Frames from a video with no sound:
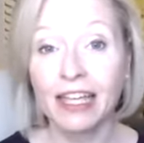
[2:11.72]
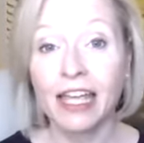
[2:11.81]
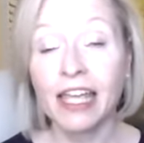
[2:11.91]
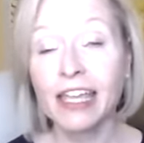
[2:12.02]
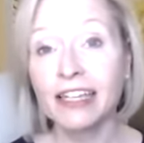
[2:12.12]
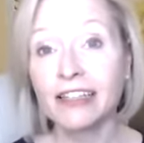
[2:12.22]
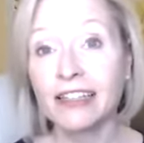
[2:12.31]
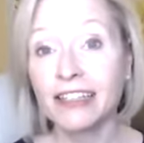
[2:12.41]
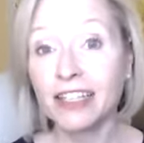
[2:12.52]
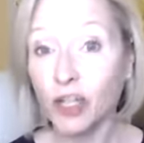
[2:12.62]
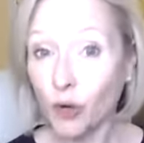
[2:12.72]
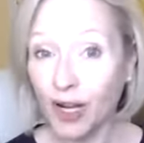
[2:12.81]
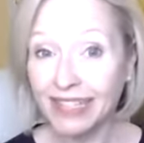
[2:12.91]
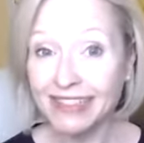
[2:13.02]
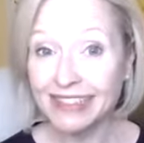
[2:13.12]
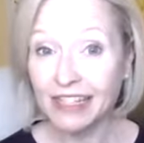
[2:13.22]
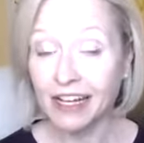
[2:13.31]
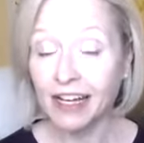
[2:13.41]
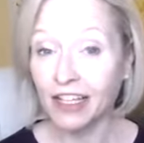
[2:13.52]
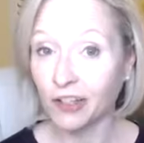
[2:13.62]
And you know what?
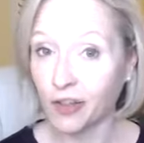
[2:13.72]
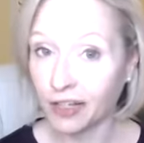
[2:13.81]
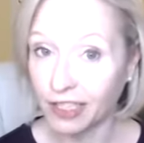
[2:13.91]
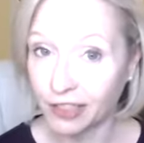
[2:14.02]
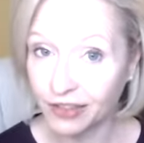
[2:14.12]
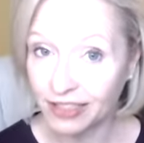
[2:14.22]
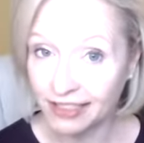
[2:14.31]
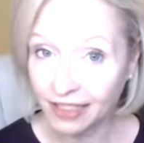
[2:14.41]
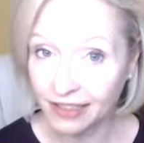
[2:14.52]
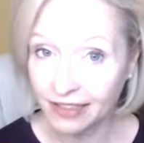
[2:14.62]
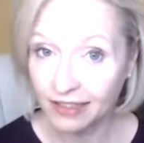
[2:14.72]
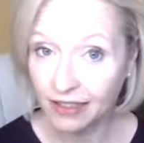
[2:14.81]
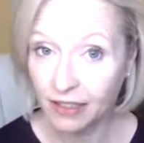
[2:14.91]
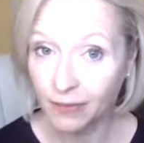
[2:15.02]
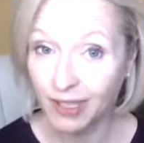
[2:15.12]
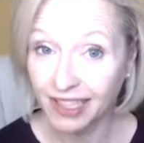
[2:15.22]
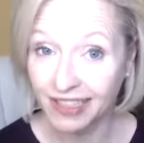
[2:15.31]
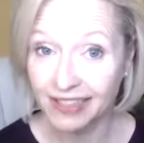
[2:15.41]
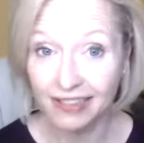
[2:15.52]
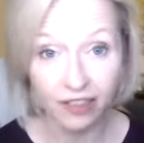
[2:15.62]
You know how I know it's not?
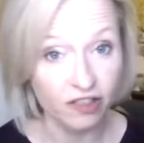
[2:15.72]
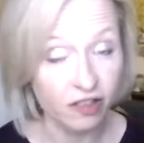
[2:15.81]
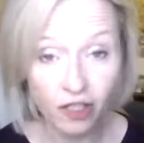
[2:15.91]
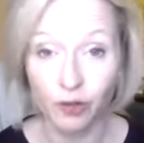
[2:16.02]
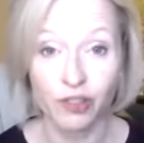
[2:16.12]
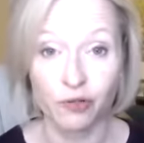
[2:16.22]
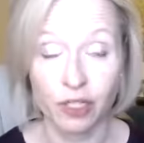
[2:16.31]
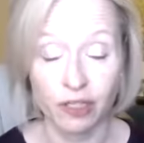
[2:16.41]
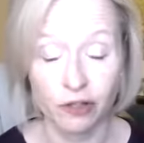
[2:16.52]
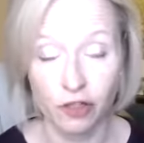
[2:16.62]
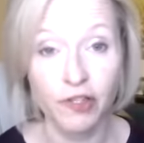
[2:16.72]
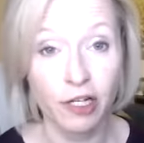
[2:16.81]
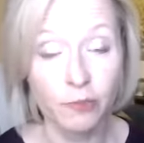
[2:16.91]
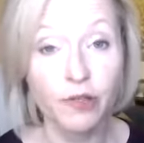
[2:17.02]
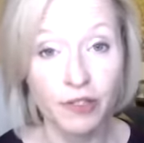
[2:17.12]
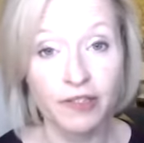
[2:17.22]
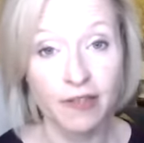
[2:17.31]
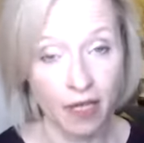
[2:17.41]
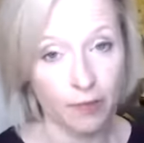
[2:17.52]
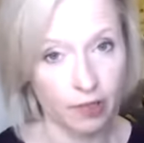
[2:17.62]
Because it's not always great. There are terrible things
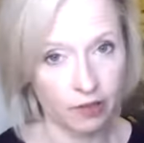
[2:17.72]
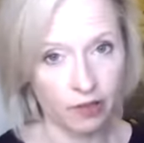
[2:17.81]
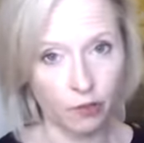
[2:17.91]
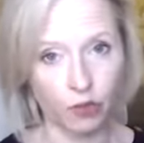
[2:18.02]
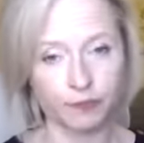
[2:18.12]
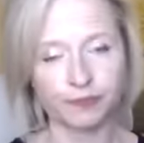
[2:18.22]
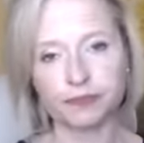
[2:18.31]
that happen in this world.